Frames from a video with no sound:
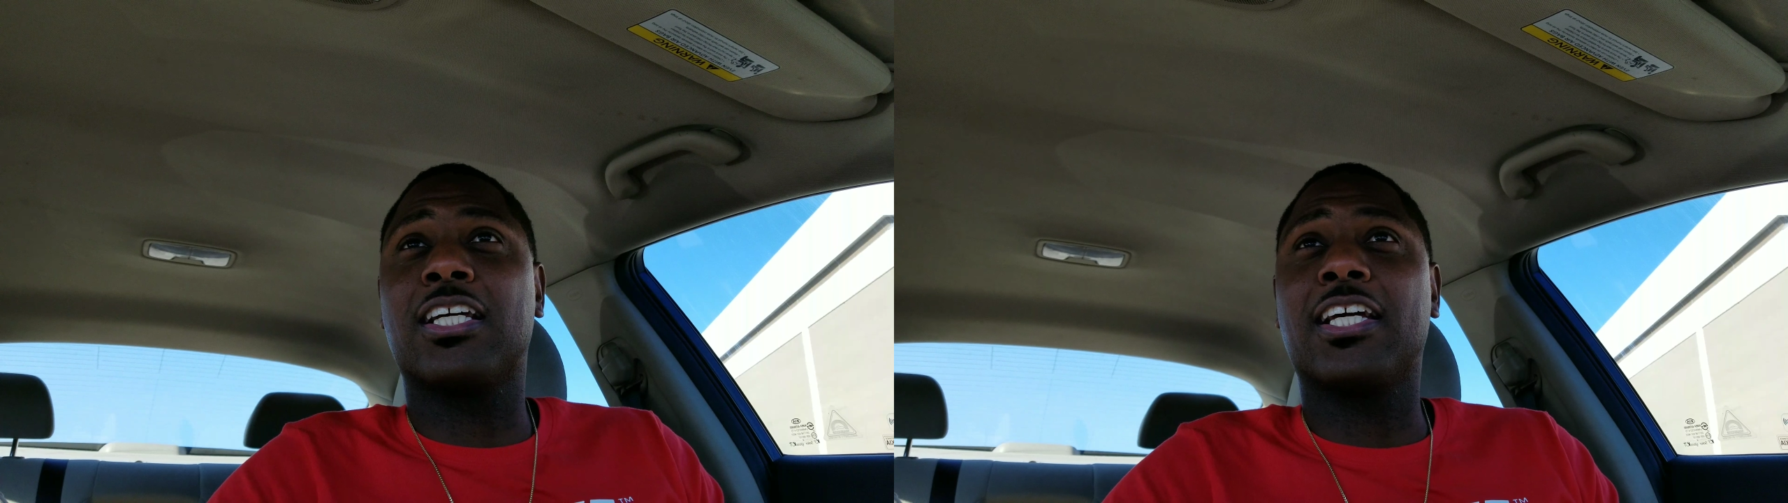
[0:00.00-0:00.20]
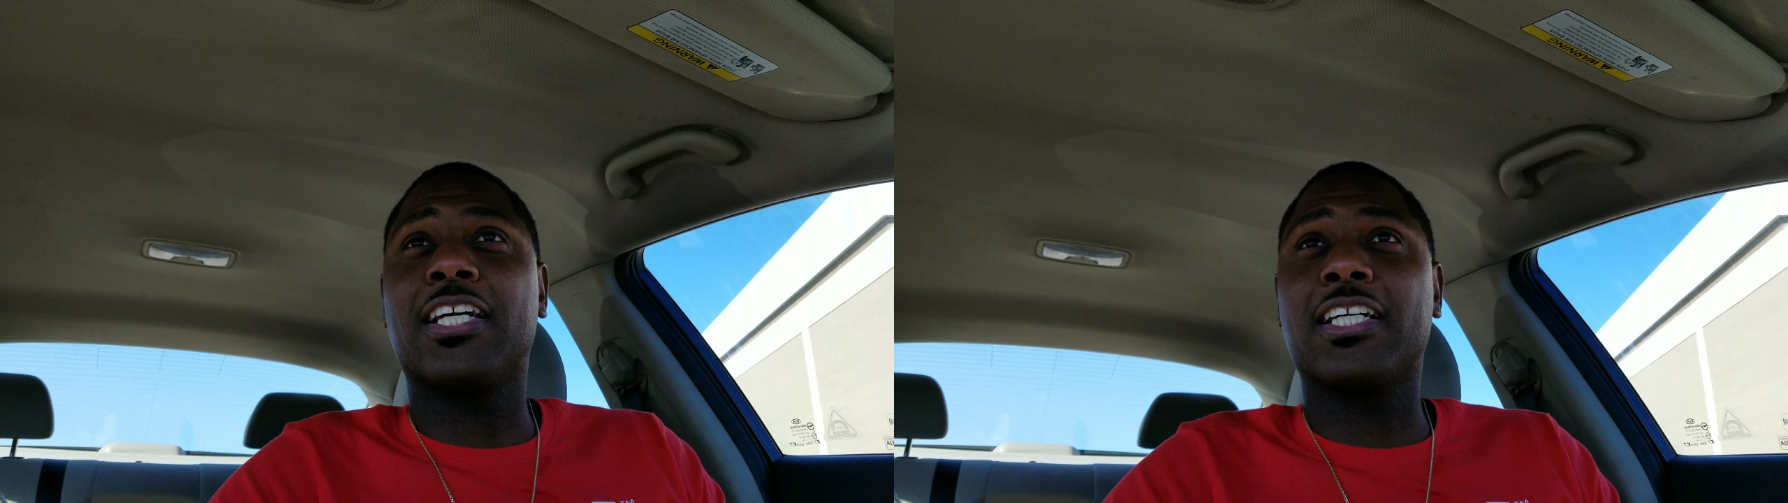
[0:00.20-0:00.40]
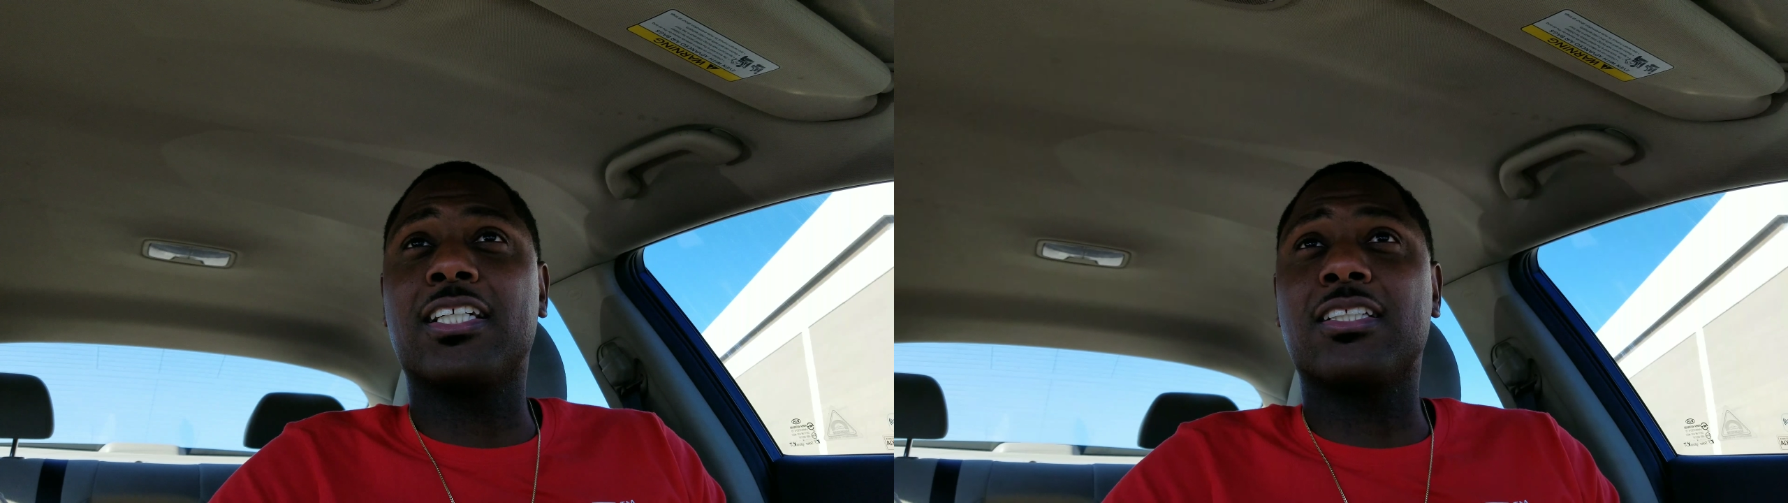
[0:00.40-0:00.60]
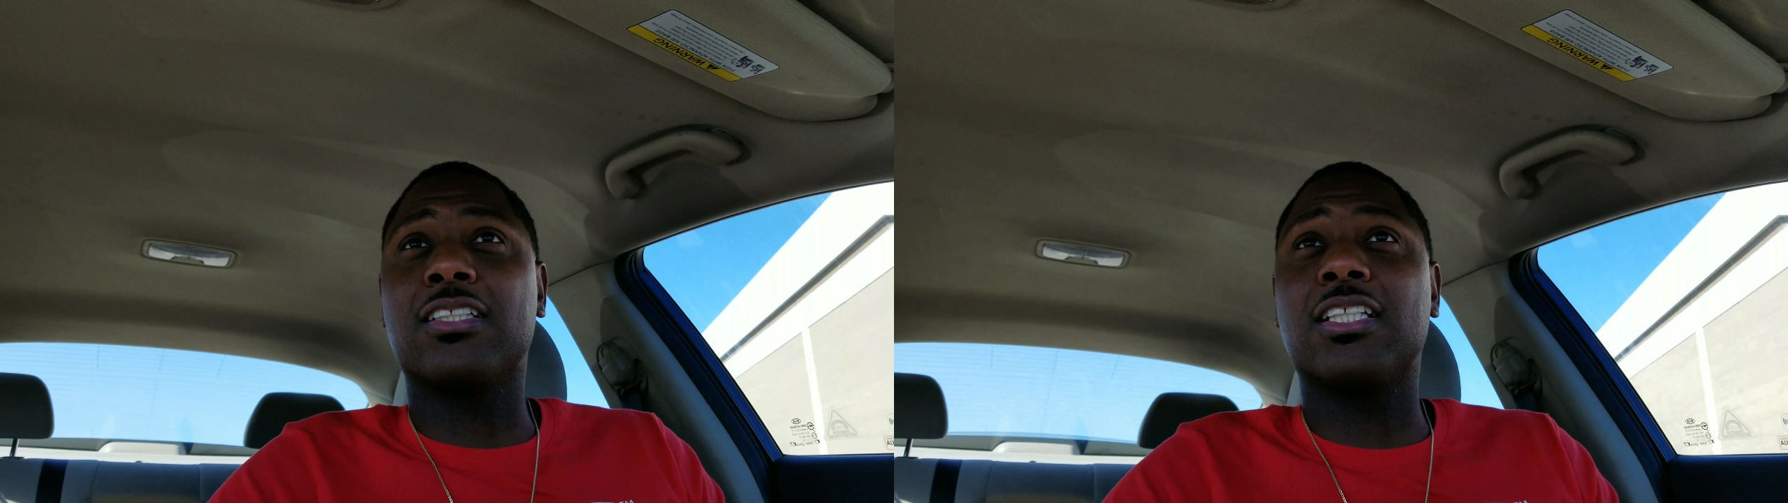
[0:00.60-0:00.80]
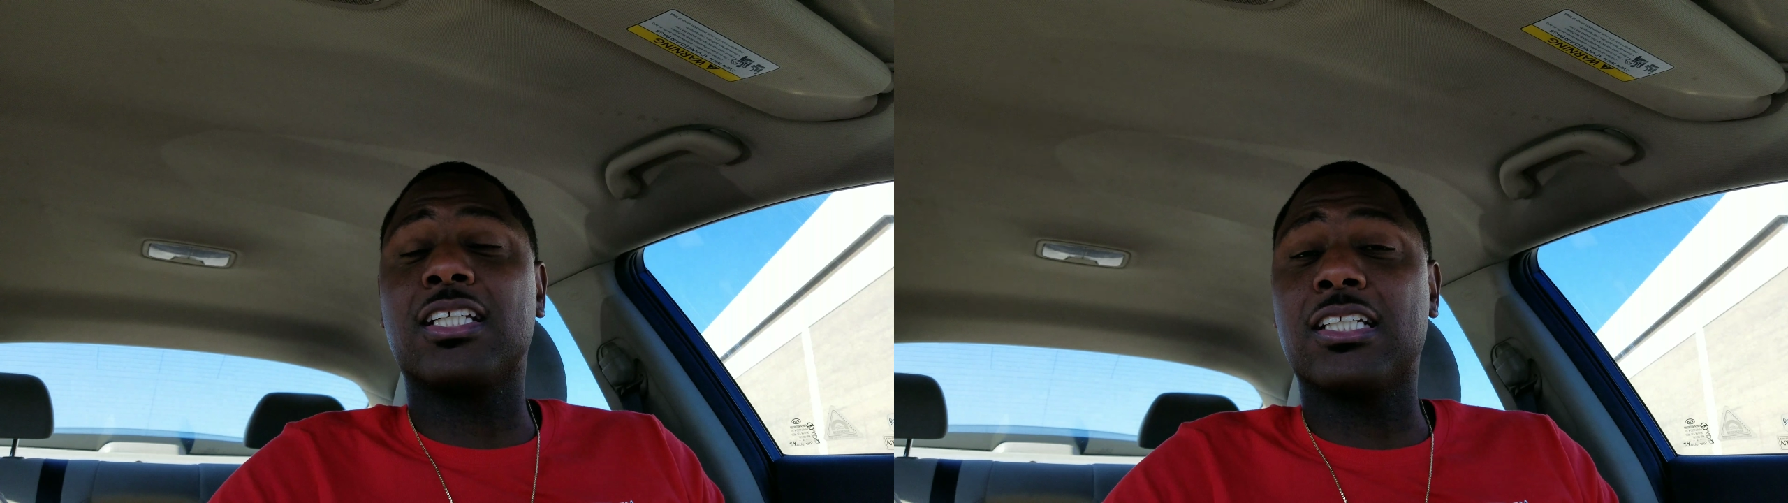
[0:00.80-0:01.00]
and
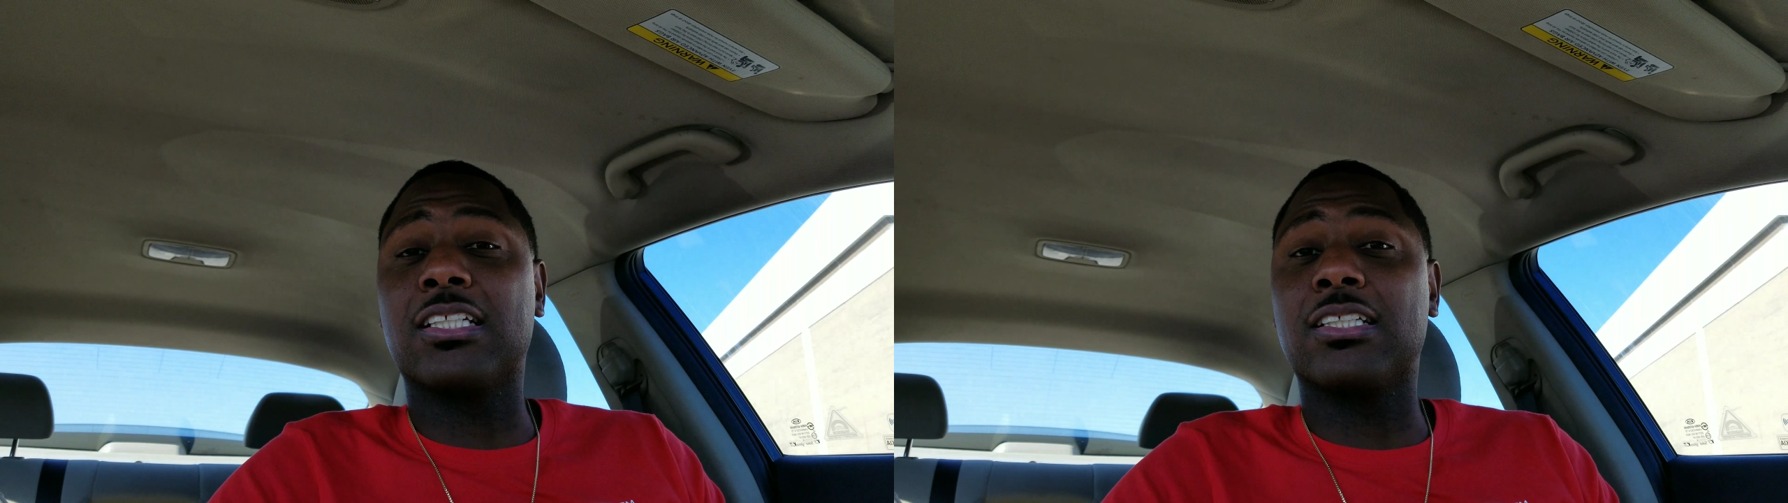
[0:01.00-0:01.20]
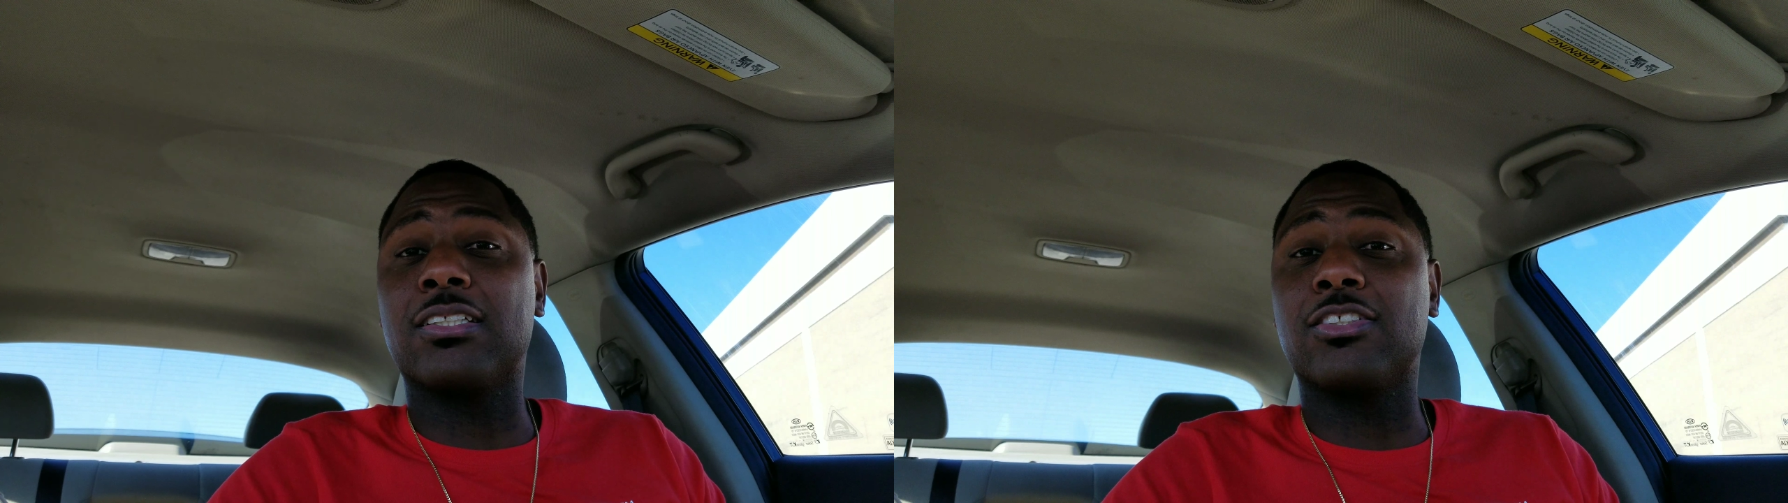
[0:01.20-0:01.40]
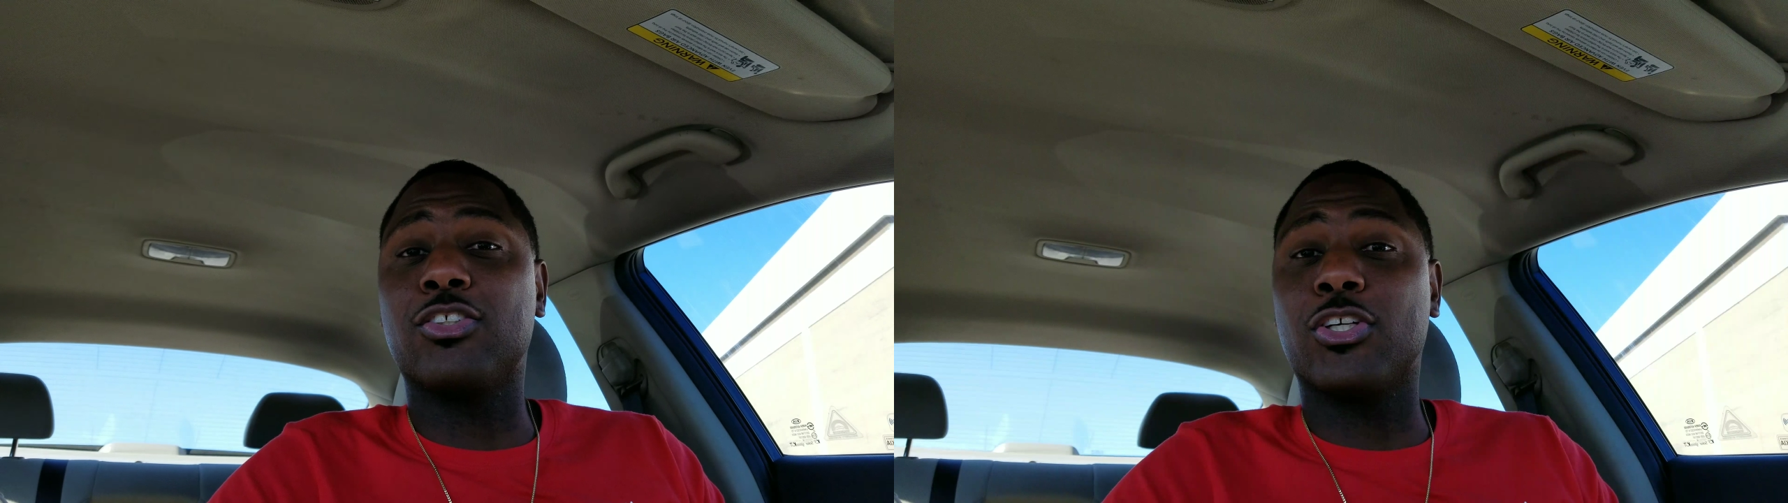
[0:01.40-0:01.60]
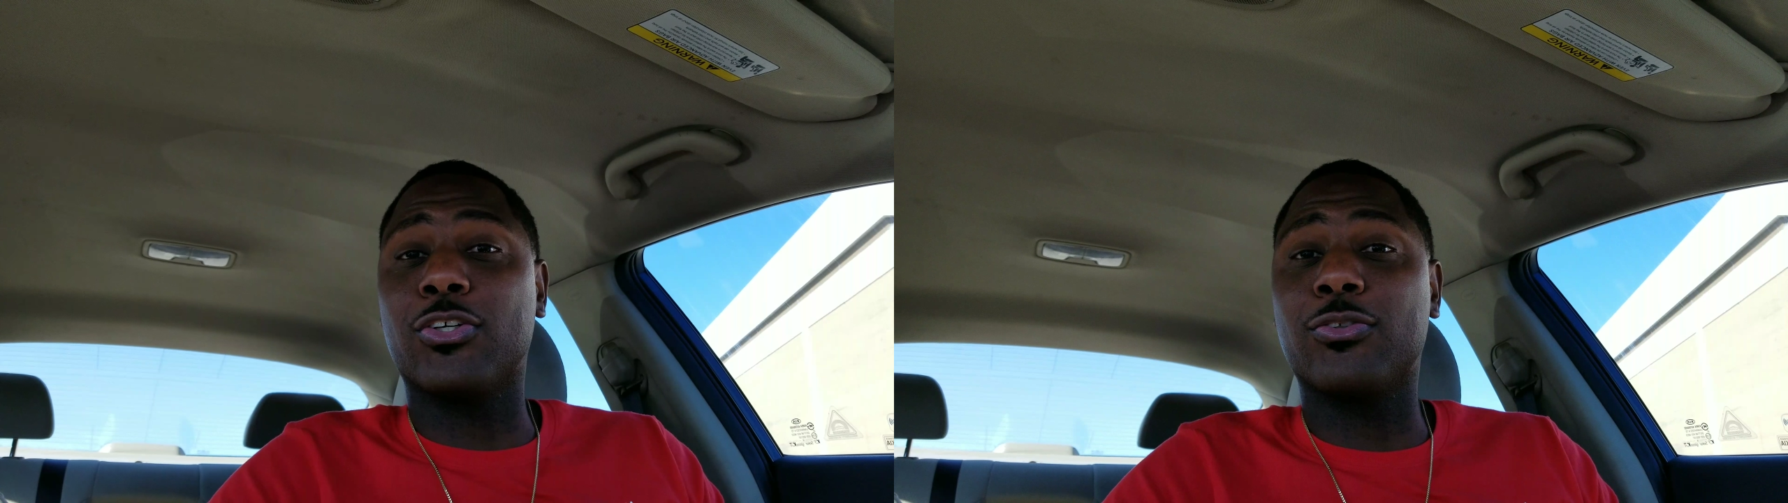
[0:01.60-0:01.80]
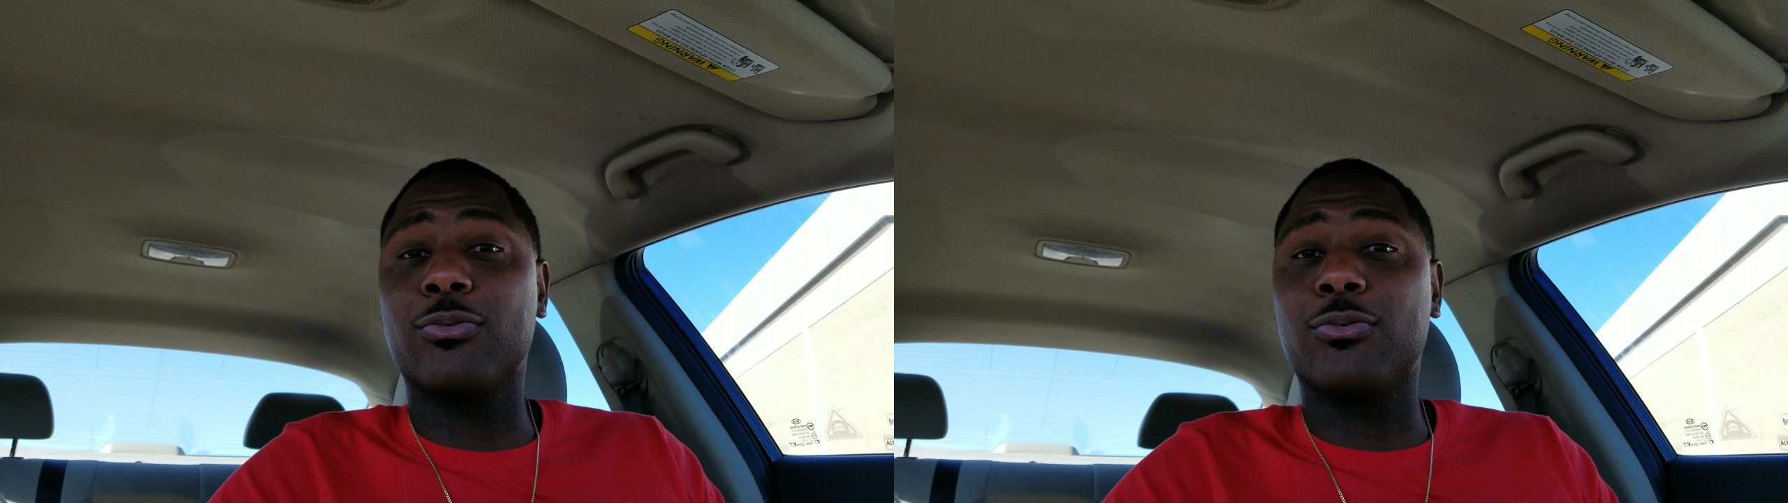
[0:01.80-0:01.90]
then, you know,